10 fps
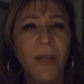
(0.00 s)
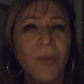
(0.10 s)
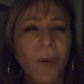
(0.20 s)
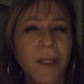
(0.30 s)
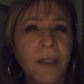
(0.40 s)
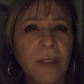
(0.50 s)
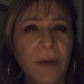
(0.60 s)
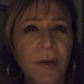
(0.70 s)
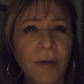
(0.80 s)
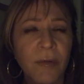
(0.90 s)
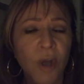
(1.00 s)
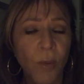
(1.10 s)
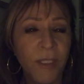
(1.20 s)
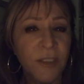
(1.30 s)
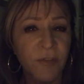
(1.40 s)
I don't want you to go
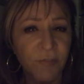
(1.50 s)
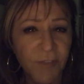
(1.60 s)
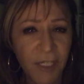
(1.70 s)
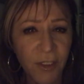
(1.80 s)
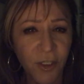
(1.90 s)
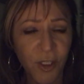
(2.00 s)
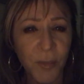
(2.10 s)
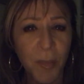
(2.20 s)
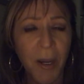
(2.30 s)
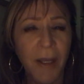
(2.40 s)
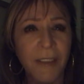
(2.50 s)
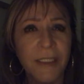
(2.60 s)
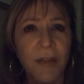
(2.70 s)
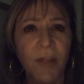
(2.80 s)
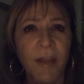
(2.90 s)
into fear, but
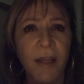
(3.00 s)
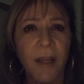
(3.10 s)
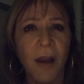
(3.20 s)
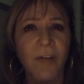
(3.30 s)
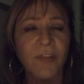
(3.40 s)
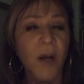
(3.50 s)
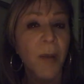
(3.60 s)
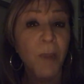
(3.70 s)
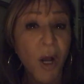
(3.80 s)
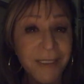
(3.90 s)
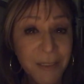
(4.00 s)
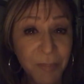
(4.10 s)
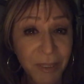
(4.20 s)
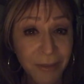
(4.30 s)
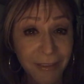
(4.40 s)
to think of
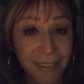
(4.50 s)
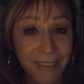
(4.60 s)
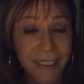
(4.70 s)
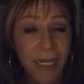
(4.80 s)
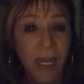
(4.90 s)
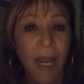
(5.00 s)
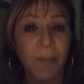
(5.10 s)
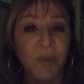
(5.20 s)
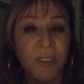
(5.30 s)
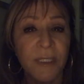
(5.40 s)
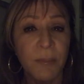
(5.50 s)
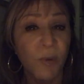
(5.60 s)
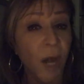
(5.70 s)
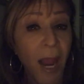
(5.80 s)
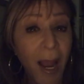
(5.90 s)
possibilities and per-
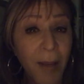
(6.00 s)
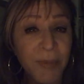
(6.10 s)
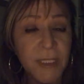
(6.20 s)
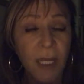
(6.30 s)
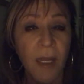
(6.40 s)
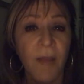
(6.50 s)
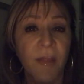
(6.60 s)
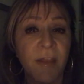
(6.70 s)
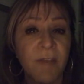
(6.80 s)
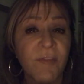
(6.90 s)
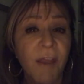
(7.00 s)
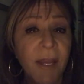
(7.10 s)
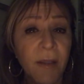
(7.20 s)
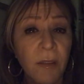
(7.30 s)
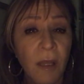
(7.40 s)
perhaps the
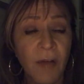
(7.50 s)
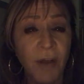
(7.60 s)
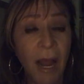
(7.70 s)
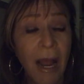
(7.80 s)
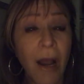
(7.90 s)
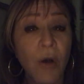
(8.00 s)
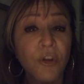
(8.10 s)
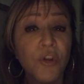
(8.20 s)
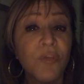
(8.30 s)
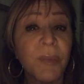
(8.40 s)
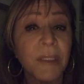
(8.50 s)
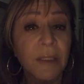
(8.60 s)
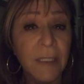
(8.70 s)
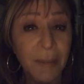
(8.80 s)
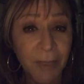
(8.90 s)
veil of how you've been
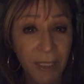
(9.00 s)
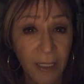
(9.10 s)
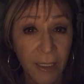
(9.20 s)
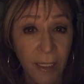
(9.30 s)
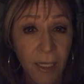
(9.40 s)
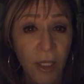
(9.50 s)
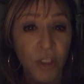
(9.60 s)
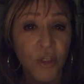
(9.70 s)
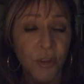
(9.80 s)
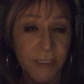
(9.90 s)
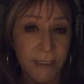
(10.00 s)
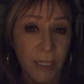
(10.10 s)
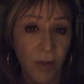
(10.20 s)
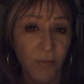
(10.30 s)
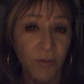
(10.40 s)
limiting
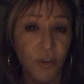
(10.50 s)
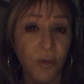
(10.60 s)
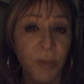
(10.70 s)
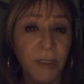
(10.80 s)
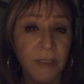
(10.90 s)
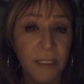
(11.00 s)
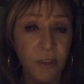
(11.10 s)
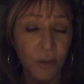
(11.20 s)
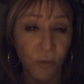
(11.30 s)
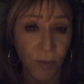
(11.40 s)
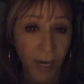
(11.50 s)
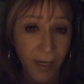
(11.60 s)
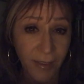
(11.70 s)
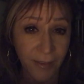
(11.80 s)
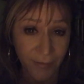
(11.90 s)
yourself and your ability to
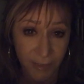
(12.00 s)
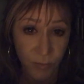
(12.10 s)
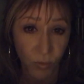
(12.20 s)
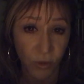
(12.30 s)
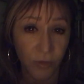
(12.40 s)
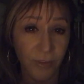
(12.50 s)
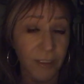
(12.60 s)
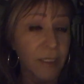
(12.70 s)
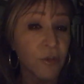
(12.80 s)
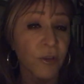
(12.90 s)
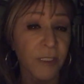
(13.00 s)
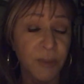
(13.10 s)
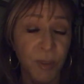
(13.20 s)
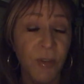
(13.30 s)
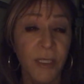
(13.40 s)
create in this world and in your
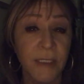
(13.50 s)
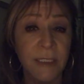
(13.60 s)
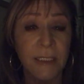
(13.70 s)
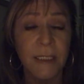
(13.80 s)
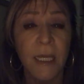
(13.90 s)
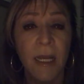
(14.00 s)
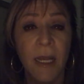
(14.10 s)
experiences,